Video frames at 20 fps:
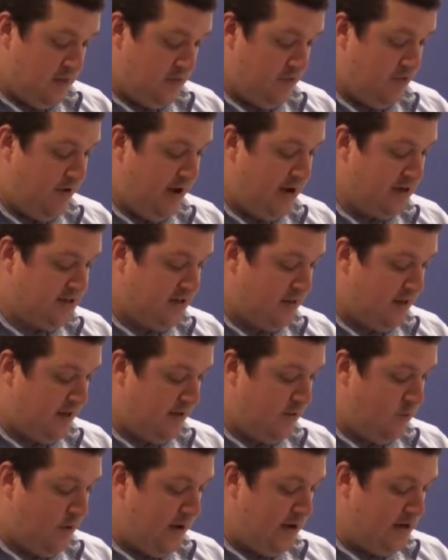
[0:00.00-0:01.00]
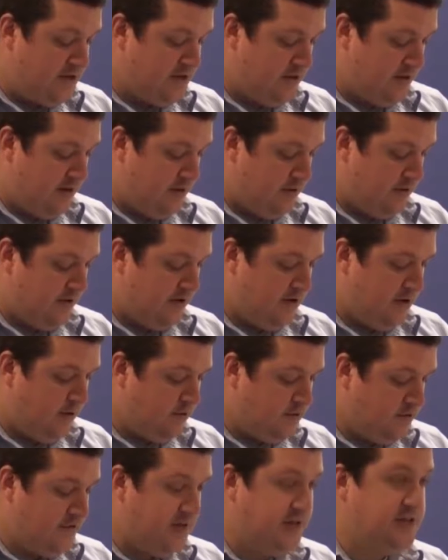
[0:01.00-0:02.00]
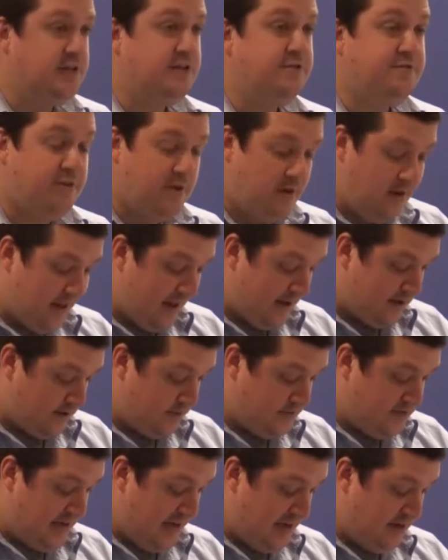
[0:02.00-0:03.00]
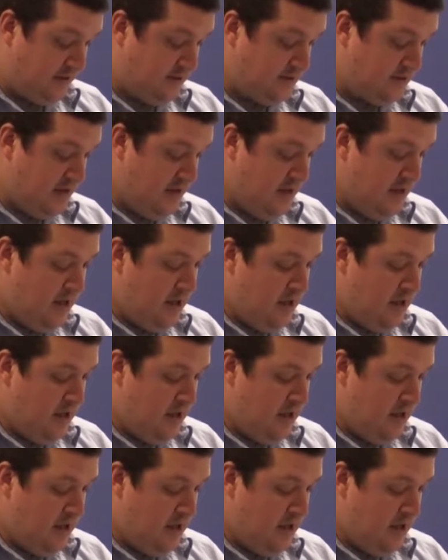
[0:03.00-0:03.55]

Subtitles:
the rest lying waste and uncultivated for lack of tenants